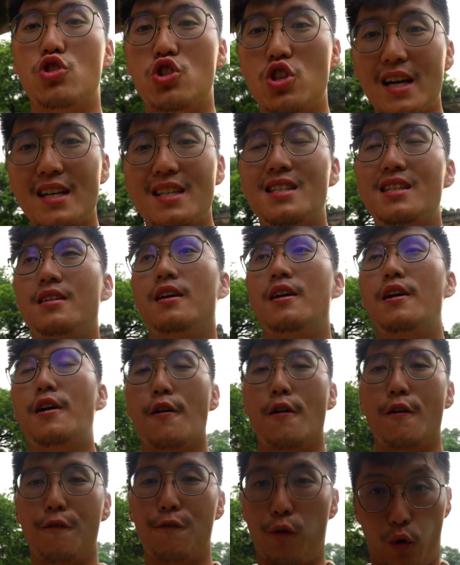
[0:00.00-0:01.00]
just
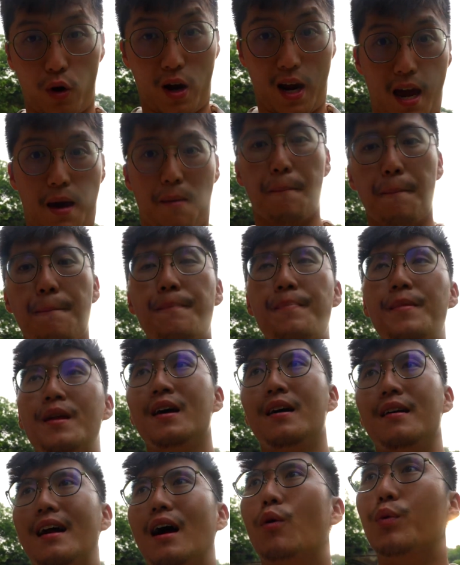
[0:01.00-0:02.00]
for him.
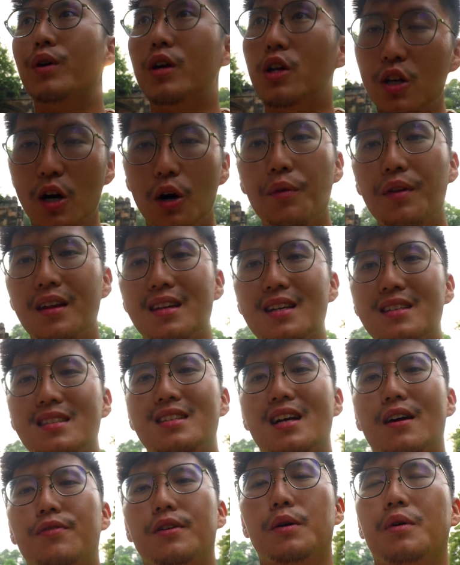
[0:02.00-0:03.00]
Now, we know that this is
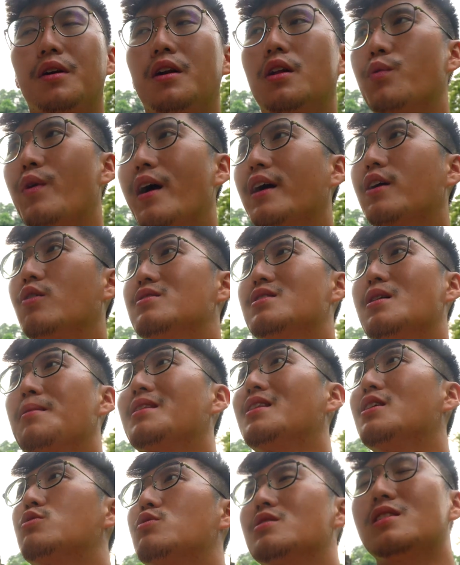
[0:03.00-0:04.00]
definitely one of the records. I mean,
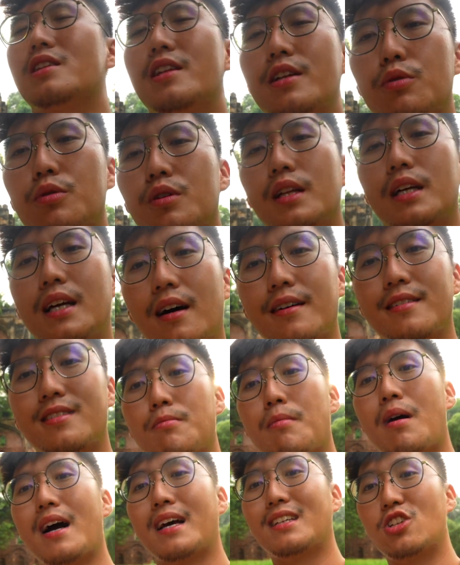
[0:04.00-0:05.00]
this was literally
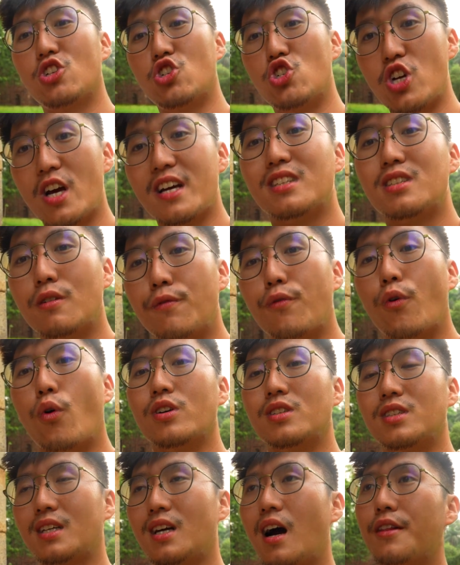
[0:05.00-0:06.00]
customized just for
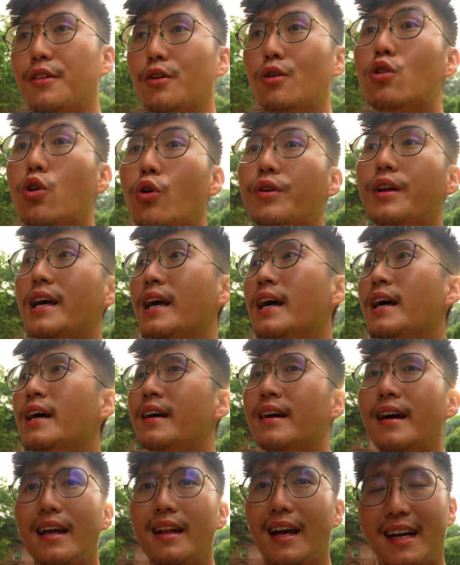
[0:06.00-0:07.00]
Sikandar Lodi.
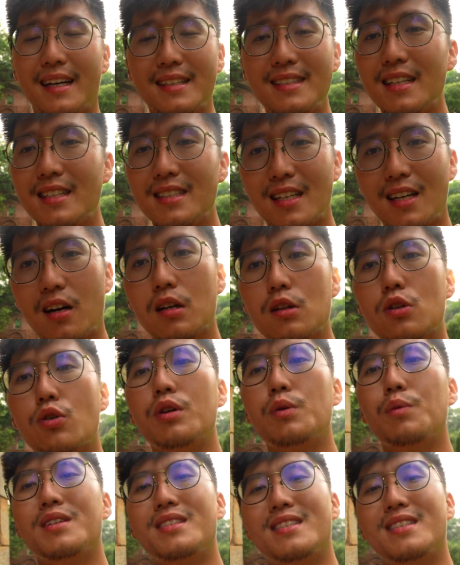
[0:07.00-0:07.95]
And like I said, Sikandar Lodi was